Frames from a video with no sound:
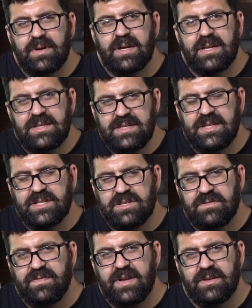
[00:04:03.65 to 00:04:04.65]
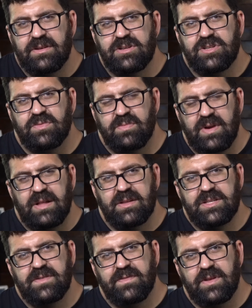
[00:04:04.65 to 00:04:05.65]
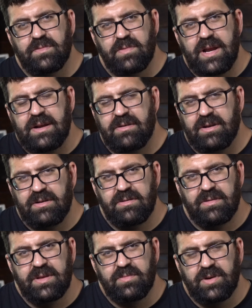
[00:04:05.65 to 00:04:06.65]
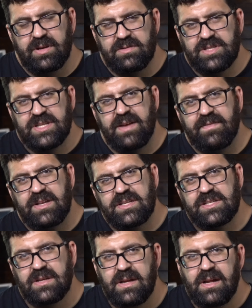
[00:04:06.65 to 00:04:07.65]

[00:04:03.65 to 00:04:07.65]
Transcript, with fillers: but condenser failures are relatively rare on early one oh sevens.